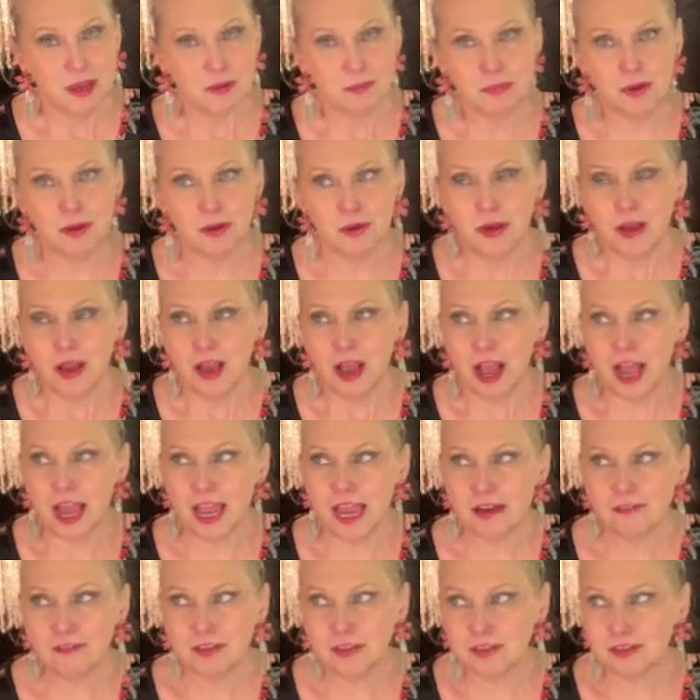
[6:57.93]
But I
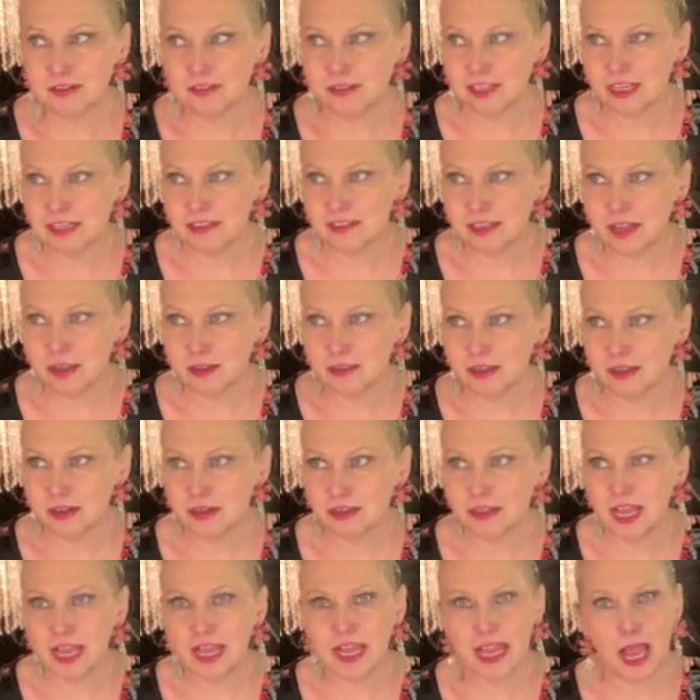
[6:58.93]
have other things out there
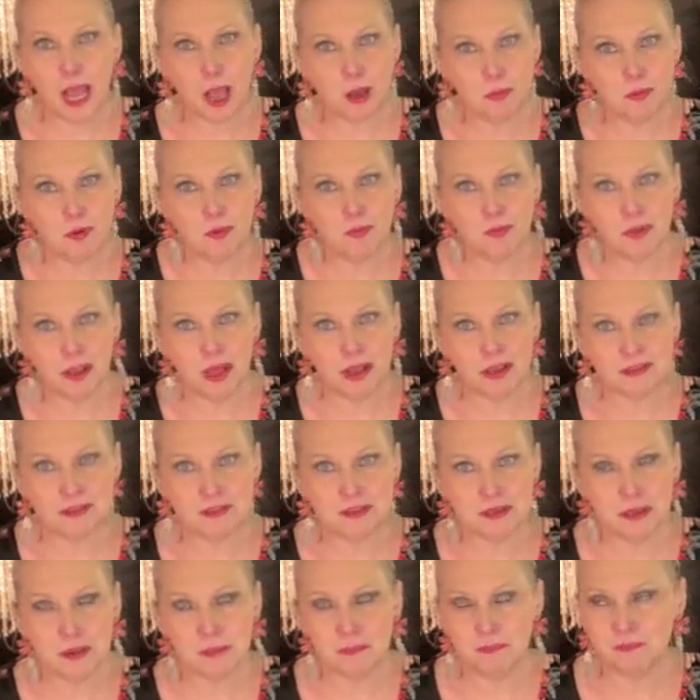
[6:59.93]
like Apple
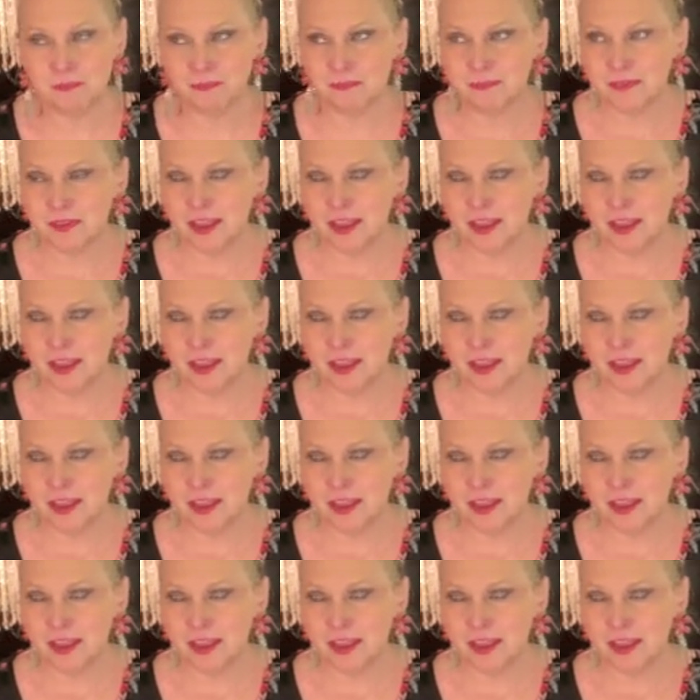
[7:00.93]
Blossom